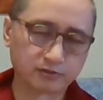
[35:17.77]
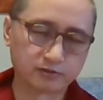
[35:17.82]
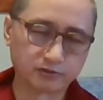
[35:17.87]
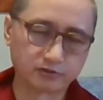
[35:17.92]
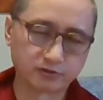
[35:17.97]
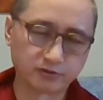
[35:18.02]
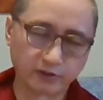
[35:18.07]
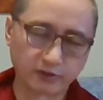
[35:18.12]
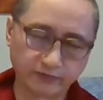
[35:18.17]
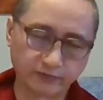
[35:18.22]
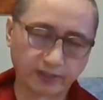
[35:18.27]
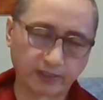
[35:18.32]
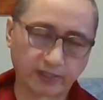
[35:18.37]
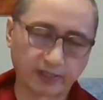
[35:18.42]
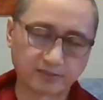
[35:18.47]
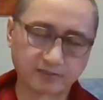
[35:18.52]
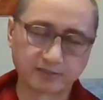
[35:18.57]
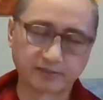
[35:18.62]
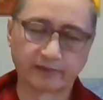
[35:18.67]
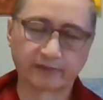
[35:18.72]

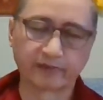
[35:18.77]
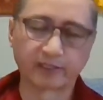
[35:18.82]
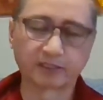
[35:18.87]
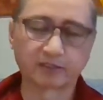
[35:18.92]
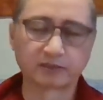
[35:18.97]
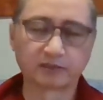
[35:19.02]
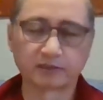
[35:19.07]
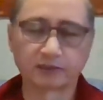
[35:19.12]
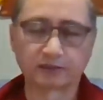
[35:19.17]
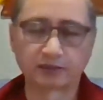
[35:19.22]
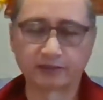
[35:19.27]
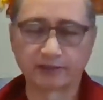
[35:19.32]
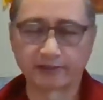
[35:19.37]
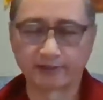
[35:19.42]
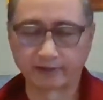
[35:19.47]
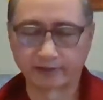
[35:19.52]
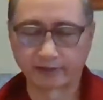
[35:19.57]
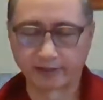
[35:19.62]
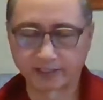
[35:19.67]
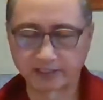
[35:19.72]
serving as a director,
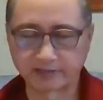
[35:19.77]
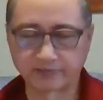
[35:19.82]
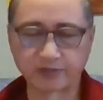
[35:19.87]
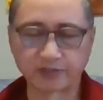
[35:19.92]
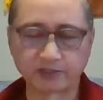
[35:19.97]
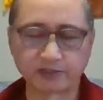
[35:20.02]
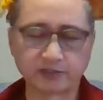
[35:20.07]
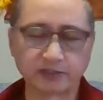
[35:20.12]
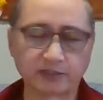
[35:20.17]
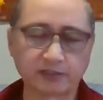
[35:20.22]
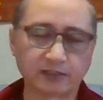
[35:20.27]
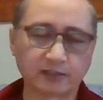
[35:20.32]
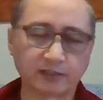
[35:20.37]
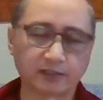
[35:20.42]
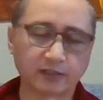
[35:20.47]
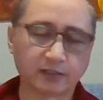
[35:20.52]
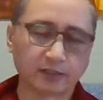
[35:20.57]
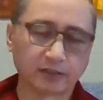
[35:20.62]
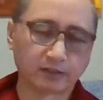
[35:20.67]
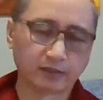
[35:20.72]
SPC,